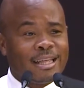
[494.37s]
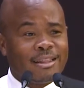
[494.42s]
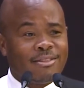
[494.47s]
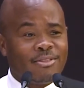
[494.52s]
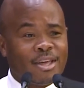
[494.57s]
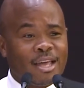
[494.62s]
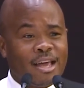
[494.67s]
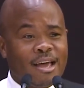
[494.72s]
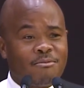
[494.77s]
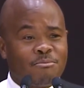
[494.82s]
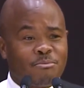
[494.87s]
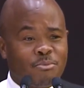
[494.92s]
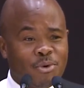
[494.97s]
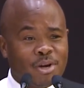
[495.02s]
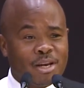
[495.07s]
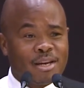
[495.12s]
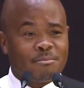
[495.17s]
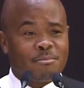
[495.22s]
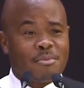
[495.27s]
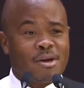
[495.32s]
They have
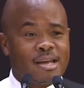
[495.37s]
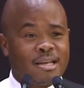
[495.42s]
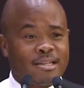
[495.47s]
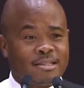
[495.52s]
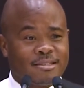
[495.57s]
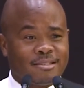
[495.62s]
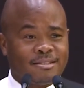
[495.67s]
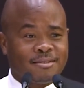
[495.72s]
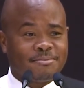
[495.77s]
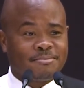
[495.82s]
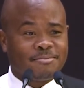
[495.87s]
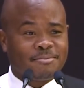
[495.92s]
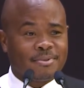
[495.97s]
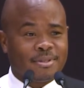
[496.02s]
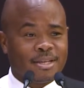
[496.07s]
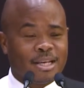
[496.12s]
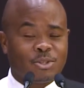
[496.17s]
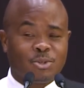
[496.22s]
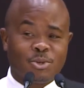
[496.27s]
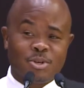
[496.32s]
brilliant minds.
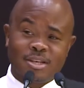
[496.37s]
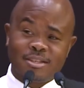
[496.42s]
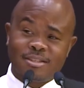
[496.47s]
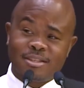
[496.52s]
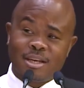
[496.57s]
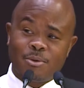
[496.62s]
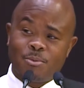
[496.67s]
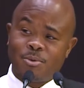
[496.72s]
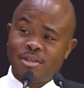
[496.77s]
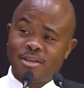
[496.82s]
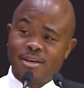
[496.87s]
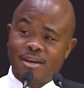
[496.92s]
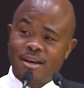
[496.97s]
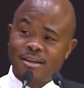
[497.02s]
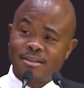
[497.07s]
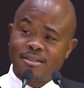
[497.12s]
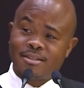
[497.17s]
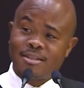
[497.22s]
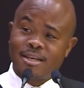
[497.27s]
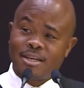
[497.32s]
And so yesterday we did an
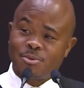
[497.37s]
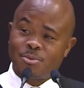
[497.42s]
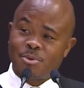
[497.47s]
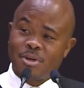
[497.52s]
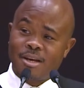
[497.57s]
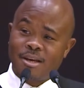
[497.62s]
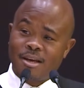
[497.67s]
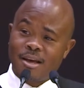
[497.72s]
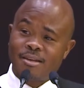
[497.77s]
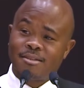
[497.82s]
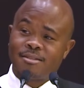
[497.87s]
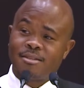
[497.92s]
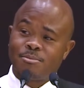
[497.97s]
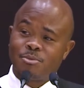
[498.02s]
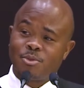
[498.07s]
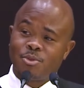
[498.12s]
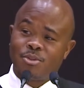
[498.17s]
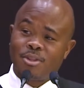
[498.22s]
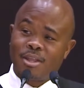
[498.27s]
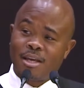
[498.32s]
exercise where I asked them
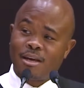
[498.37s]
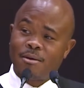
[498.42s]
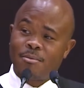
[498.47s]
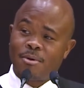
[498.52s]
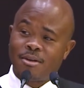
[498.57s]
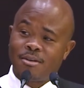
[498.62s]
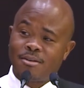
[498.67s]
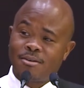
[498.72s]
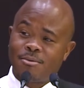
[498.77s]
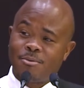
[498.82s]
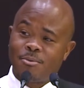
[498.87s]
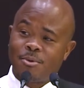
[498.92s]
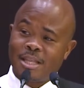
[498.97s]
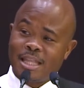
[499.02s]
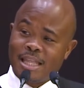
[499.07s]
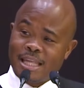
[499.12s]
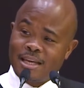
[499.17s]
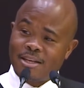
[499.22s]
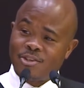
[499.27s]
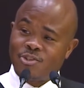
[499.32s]
to think about what
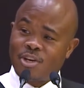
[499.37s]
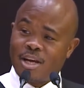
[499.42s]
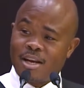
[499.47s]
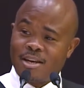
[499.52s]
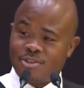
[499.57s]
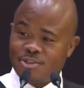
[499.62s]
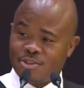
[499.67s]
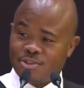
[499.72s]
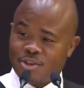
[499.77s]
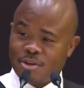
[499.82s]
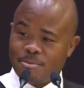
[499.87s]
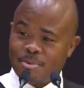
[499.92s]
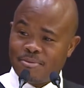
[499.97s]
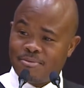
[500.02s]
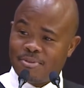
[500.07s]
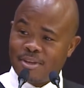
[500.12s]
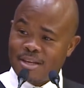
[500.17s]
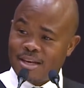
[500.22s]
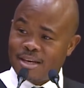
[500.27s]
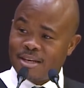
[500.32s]
their challenge is going to be.
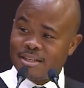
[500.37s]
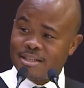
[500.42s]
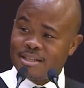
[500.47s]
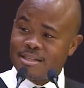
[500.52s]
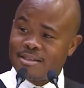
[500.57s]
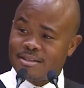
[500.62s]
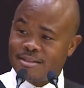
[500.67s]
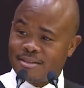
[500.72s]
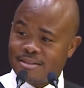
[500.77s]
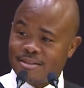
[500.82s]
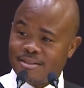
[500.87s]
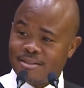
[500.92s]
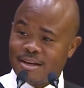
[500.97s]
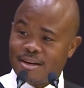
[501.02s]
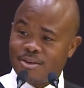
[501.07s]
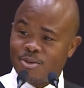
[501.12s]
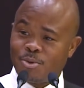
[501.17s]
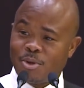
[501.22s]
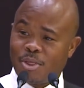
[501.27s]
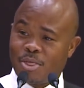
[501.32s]
If the young leaders
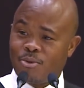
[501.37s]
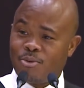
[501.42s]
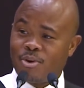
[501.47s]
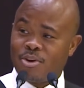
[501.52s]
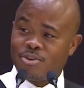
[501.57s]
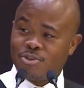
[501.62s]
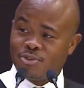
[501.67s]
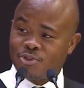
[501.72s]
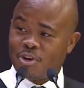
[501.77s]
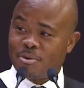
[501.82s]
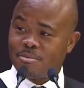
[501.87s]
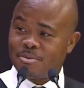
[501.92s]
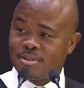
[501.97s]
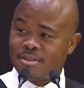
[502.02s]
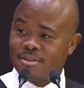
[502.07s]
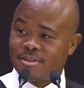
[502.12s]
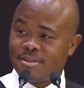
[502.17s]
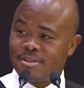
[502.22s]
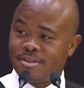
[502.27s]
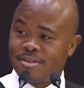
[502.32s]
are doing 300 jobs,
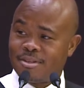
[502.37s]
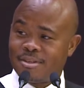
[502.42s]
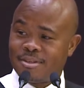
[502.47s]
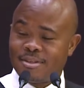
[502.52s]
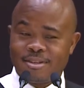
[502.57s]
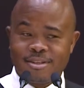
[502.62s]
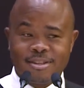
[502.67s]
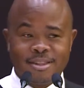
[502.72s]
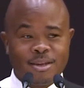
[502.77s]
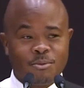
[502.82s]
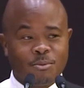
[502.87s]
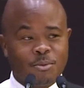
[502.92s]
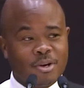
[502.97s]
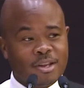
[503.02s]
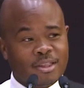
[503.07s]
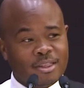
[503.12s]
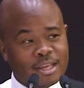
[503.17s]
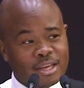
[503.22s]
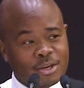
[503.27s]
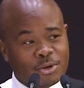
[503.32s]
then what
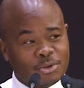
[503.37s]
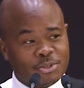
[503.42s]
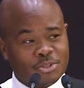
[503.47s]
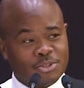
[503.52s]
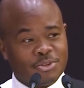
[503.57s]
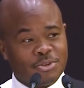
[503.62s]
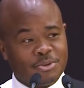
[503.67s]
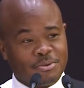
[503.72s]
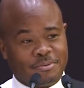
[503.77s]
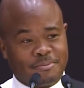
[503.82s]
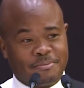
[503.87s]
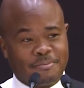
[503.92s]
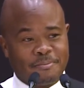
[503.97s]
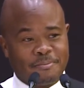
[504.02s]
are they going to do?